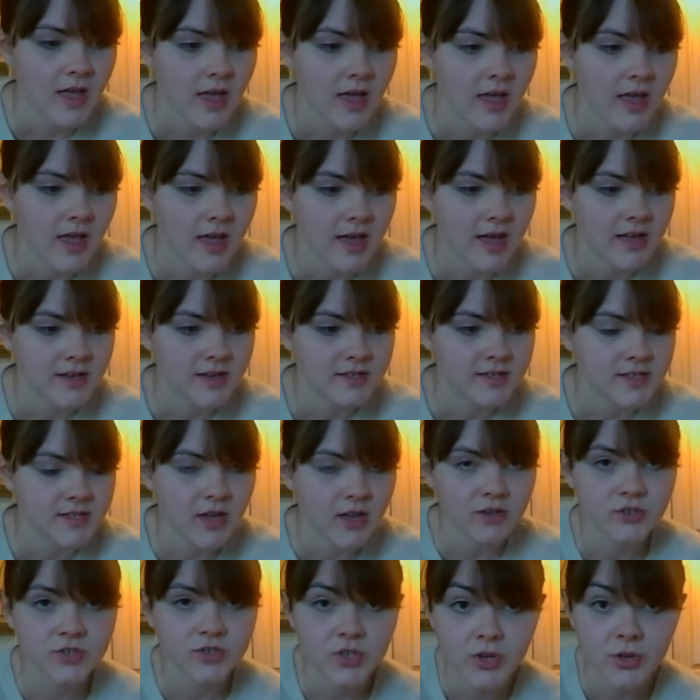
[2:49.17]
and
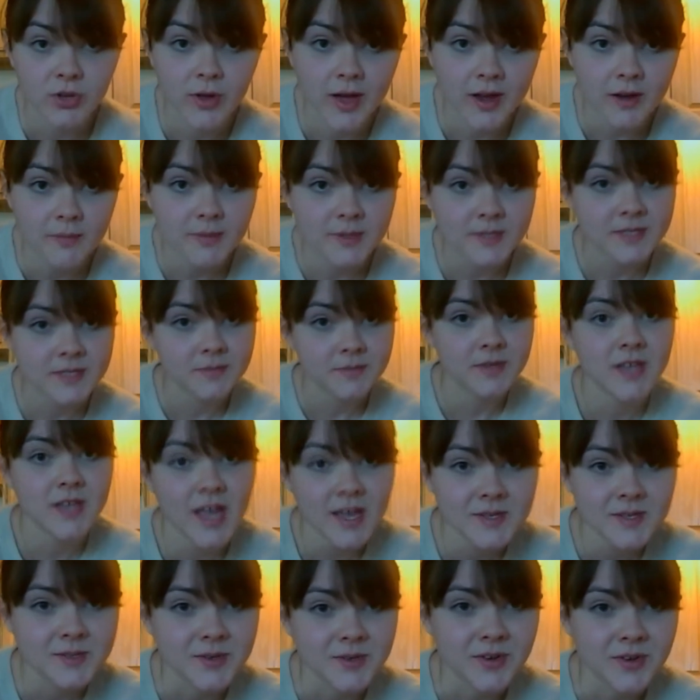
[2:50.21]
I'll show you how to mix up the
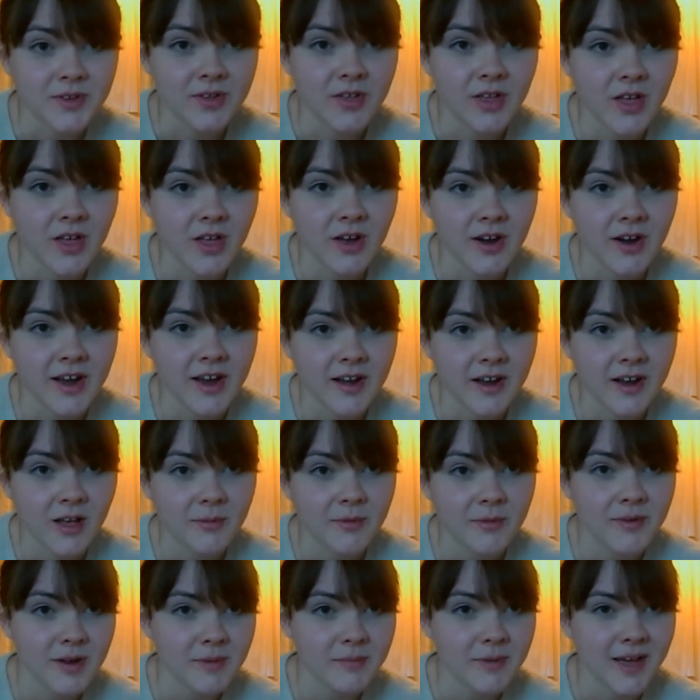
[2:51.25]
casserole. Alright, I'll
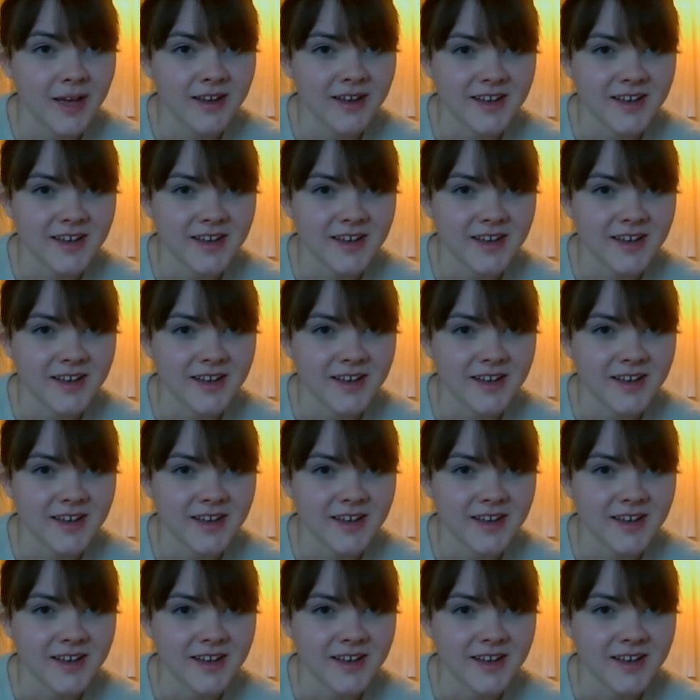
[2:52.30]
be right back,